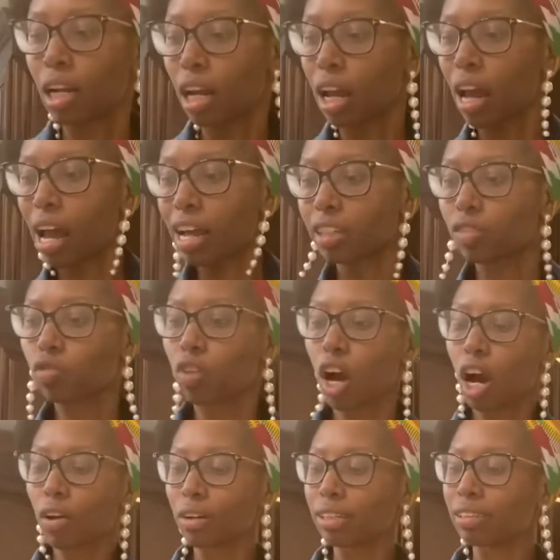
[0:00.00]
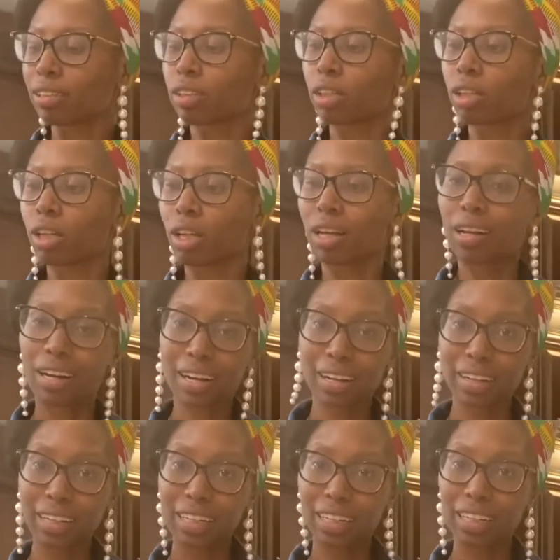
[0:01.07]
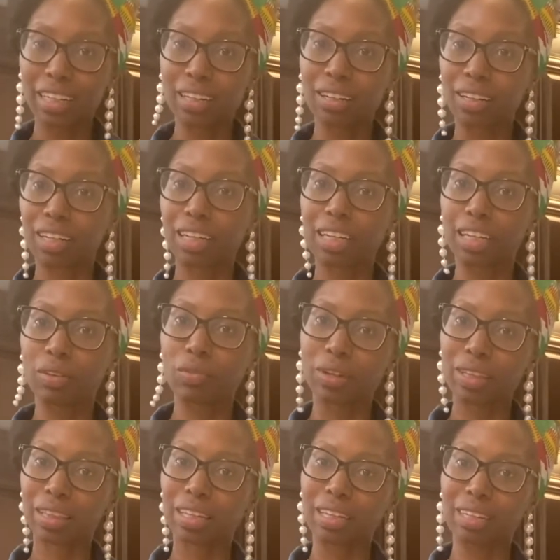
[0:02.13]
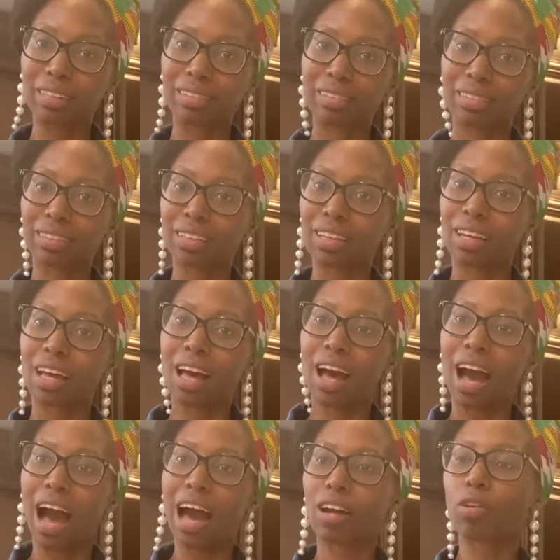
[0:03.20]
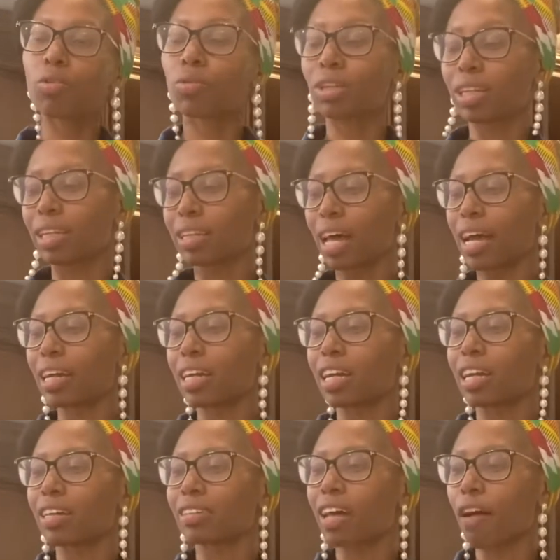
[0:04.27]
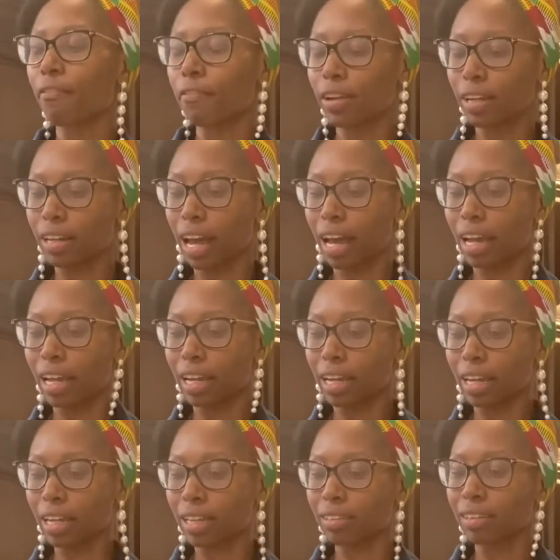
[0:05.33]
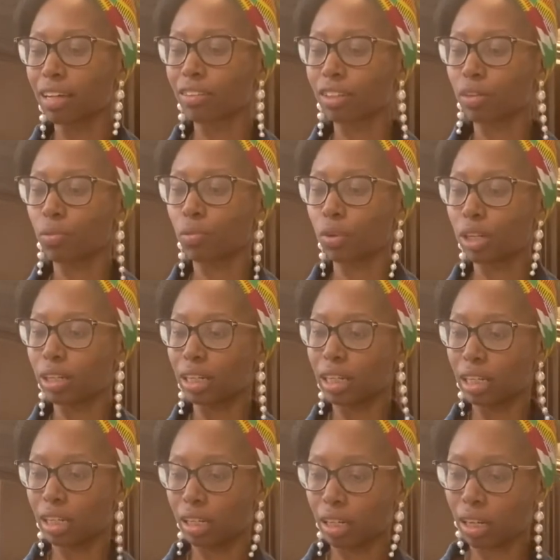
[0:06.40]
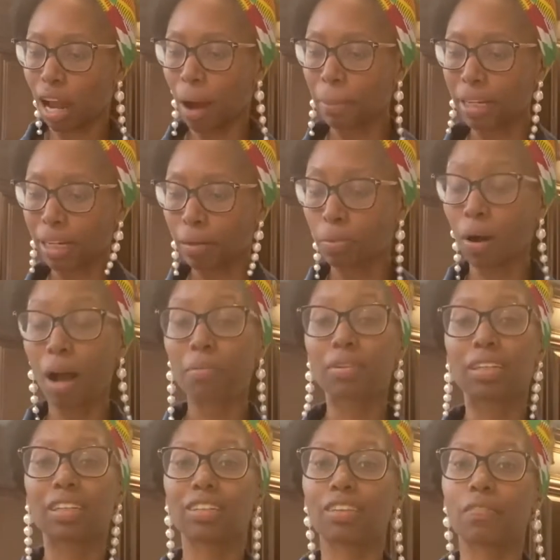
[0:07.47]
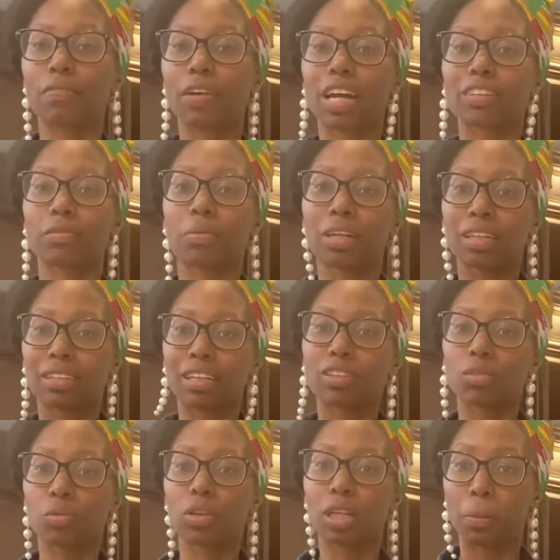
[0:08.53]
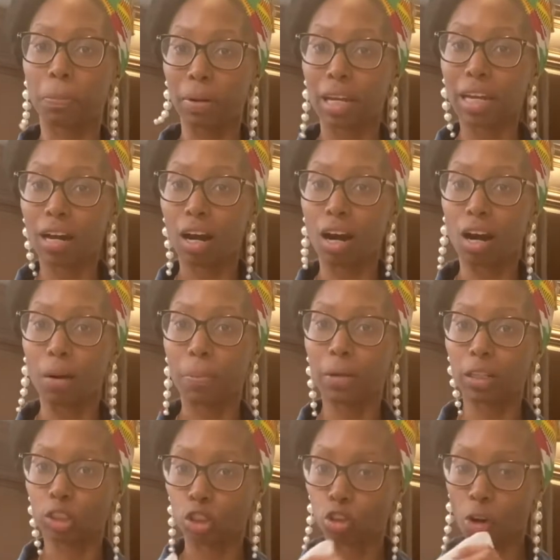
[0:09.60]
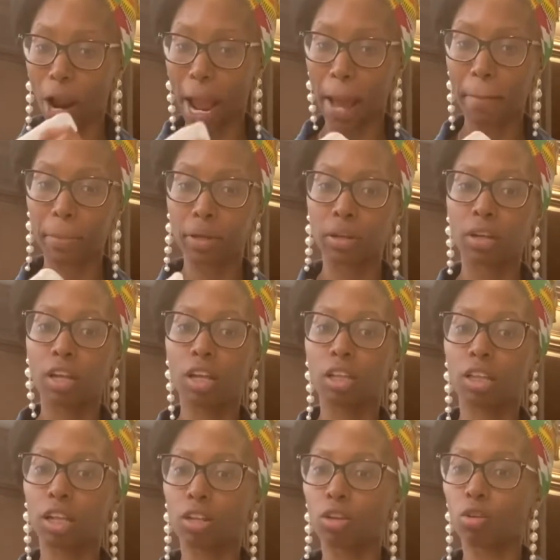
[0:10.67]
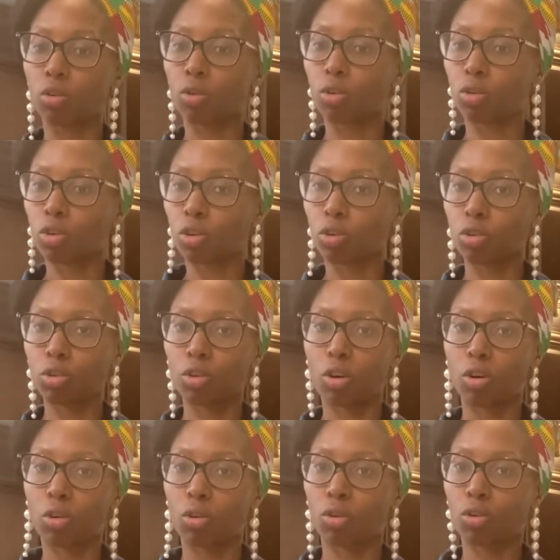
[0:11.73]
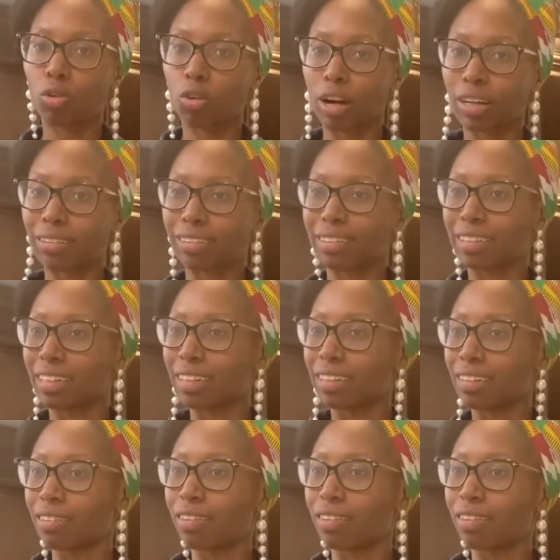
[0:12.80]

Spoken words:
as far as cleaning with this, I don't really like it, because I feel like it doesn't really, I mean, it probably disinfects, but it doesn't really pick up and trap the little, you know, crust and